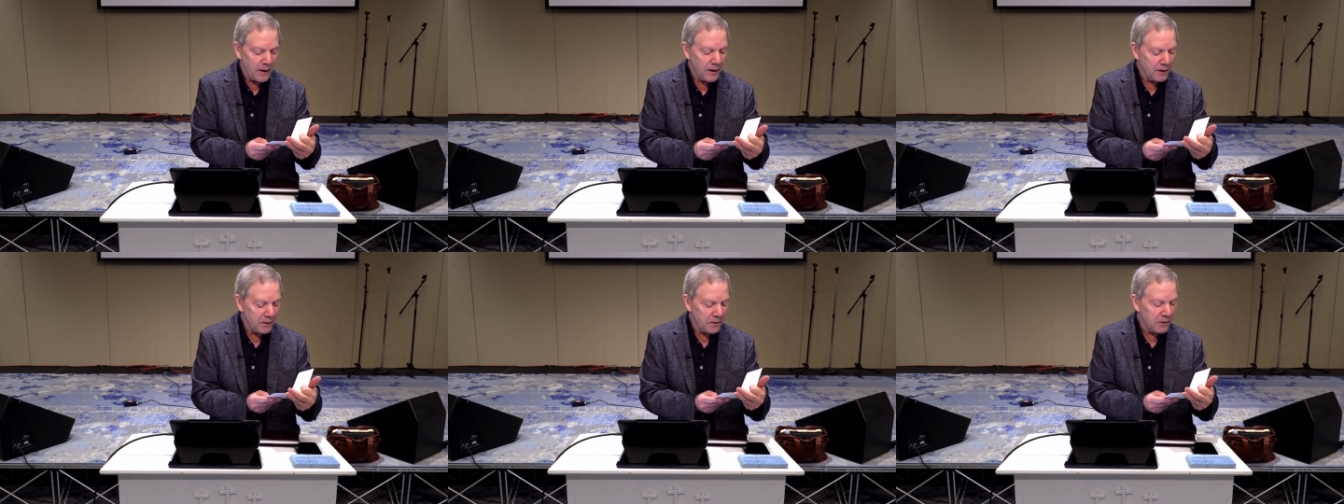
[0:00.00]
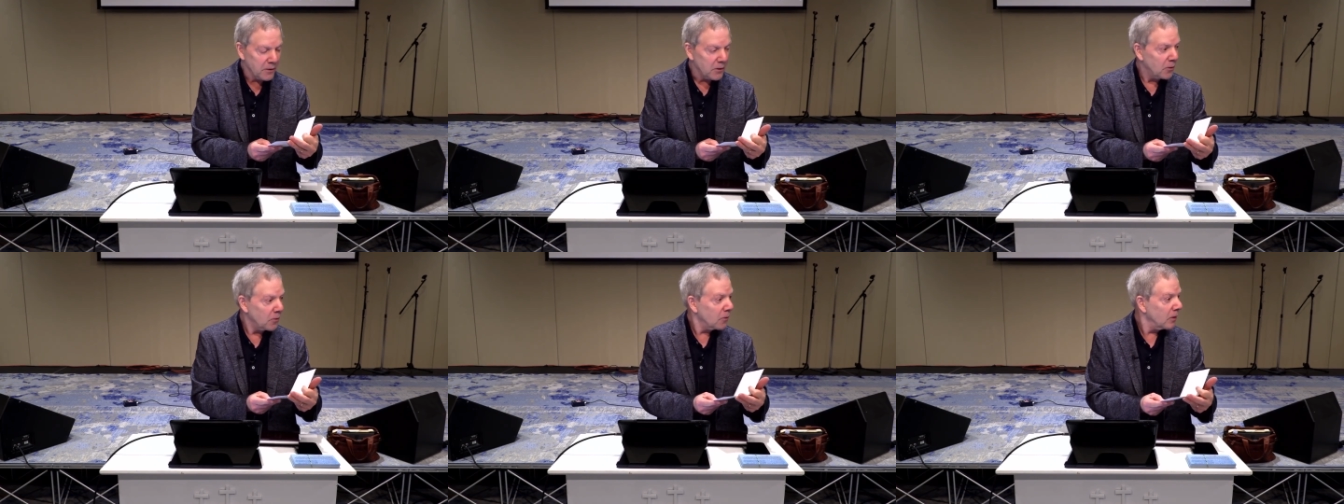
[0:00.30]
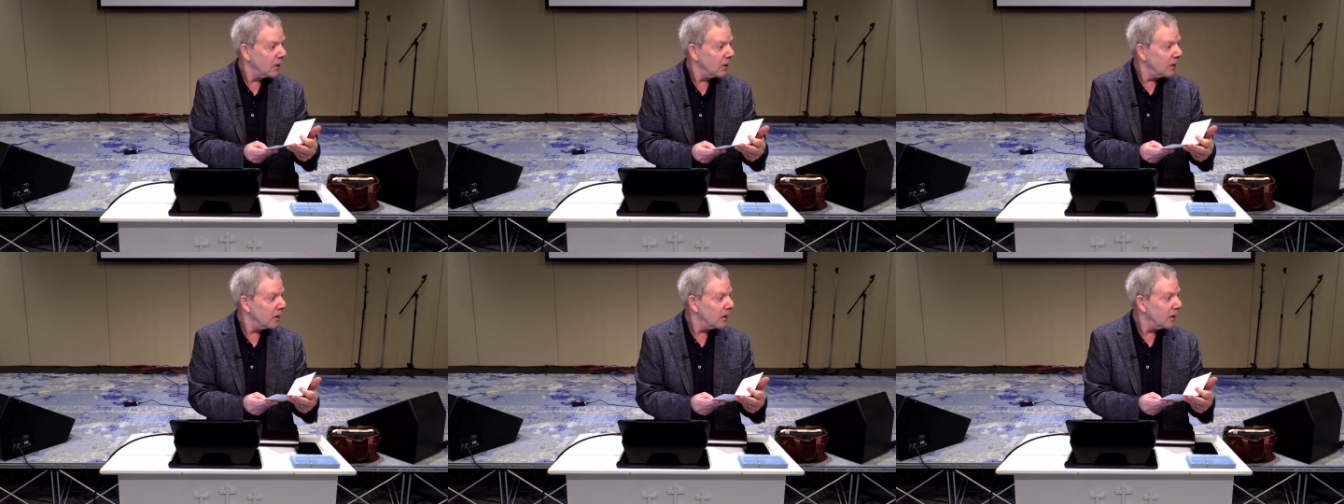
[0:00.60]
And
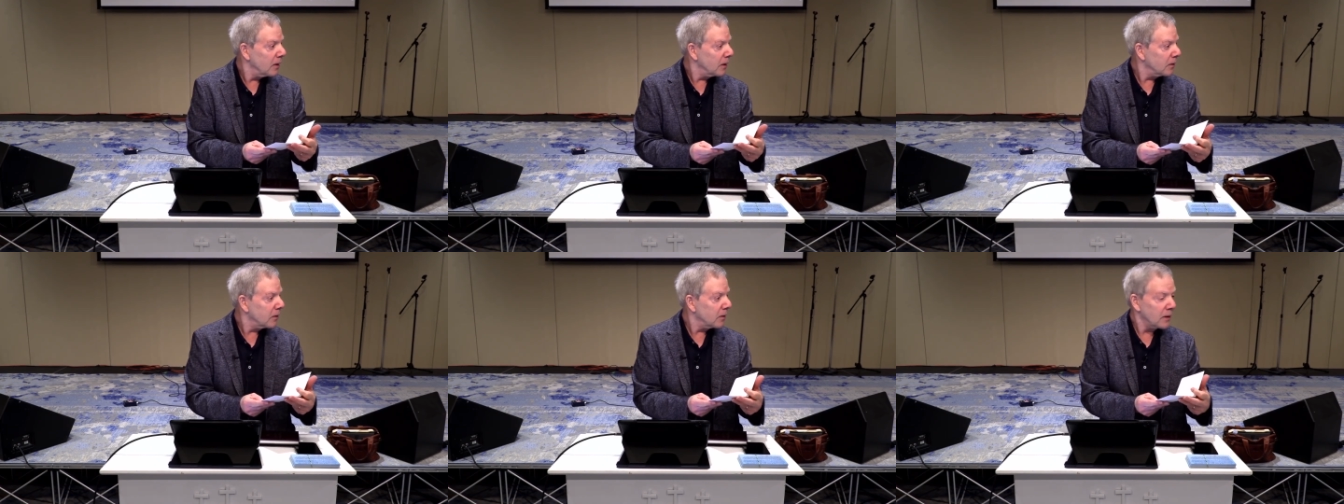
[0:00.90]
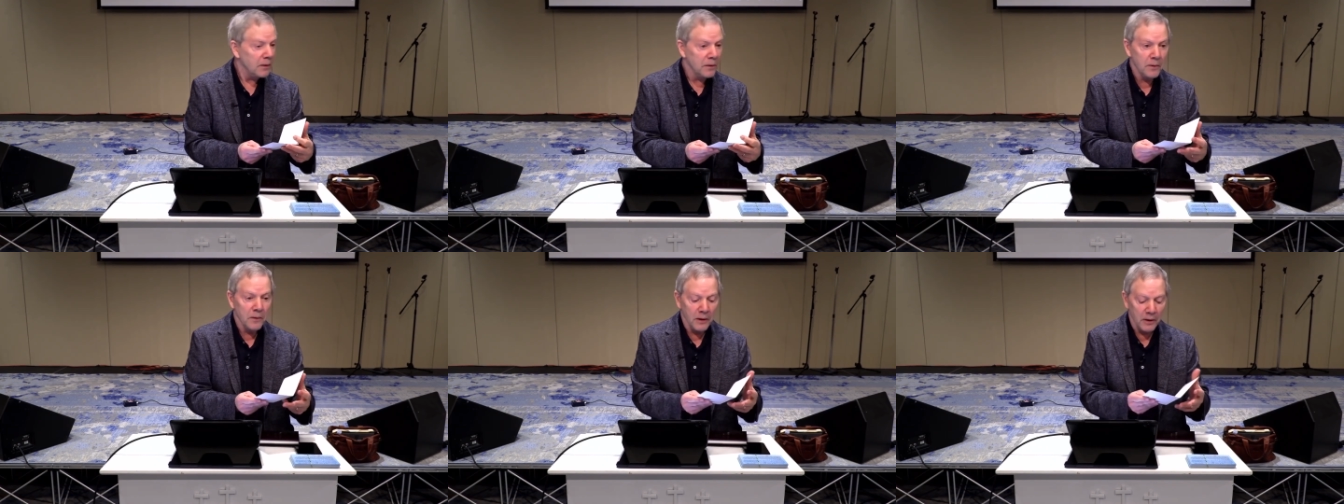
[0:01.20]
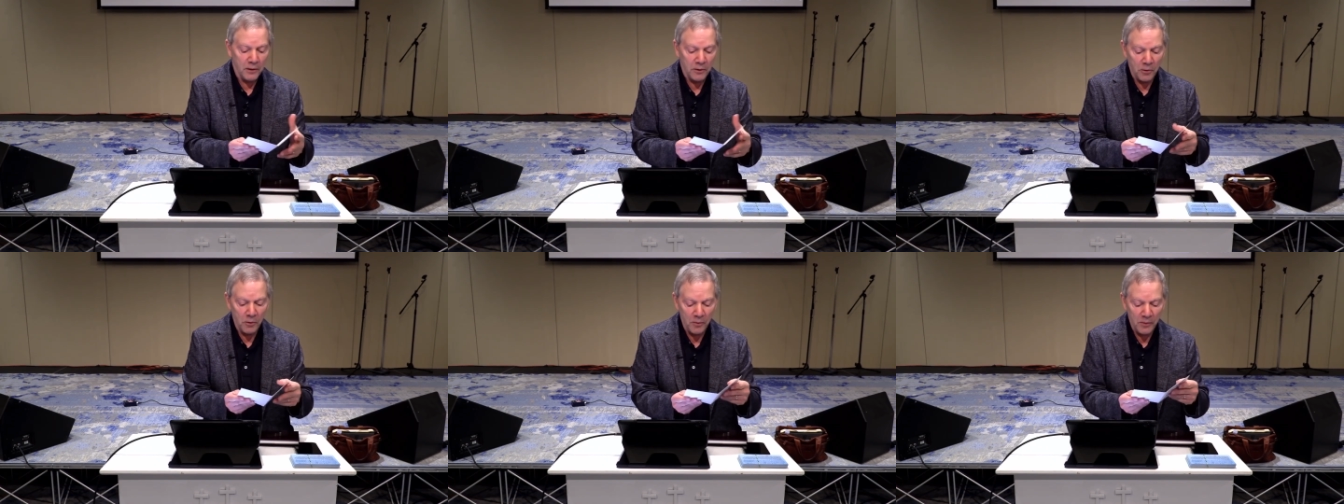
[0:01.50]
so, it's
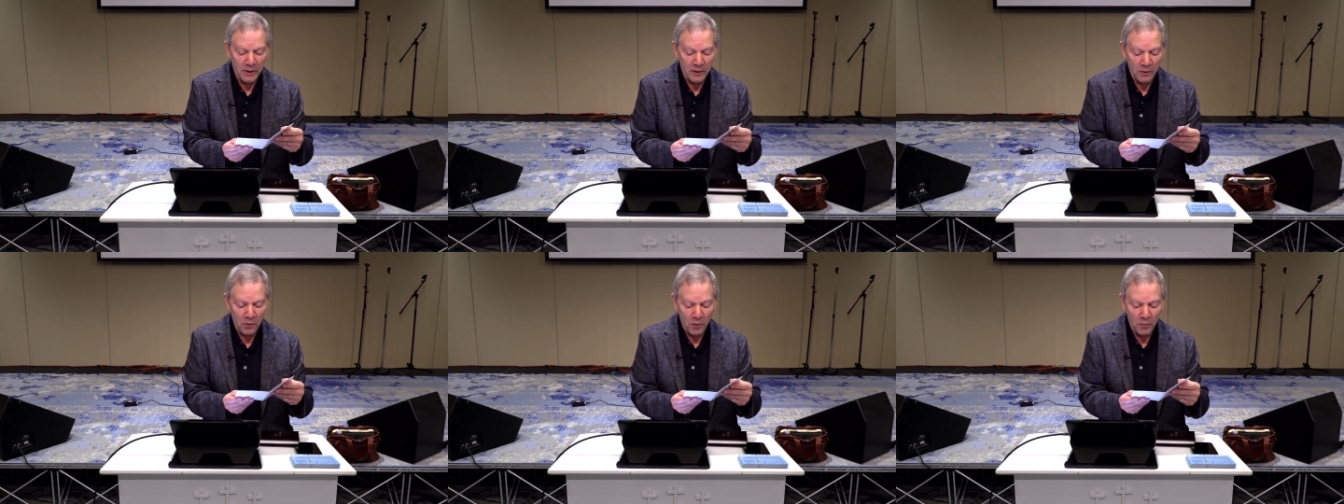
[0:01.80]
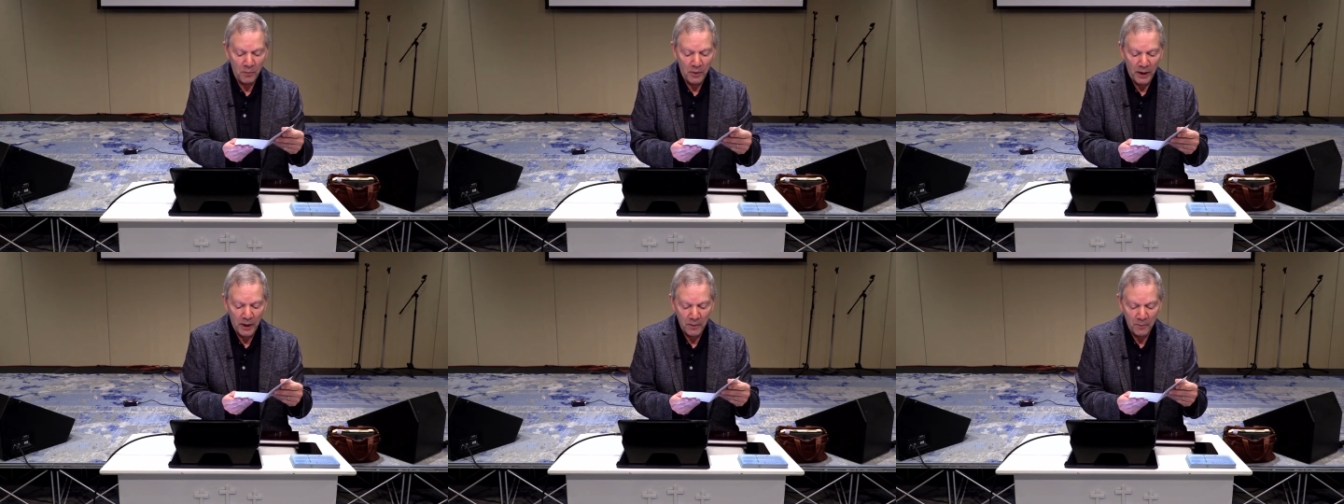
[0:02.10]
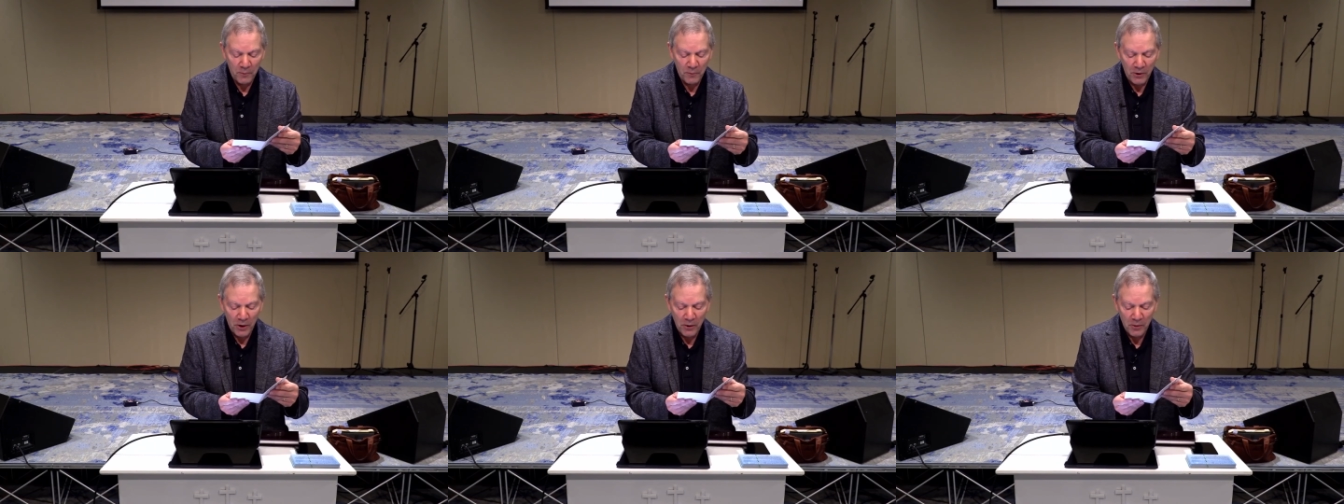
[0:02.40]
assuming no
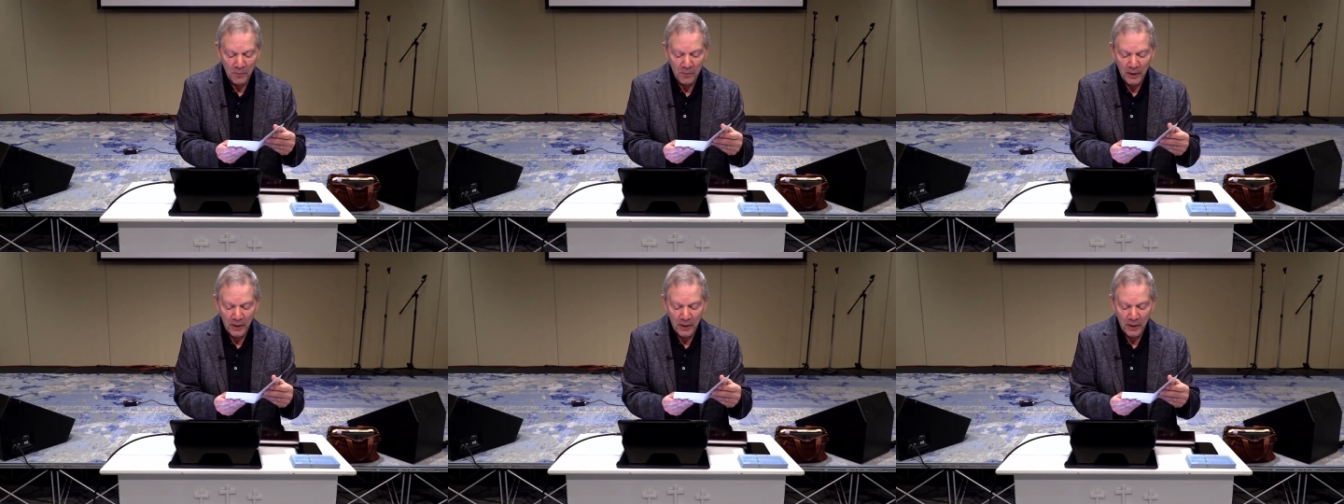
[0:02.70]
prior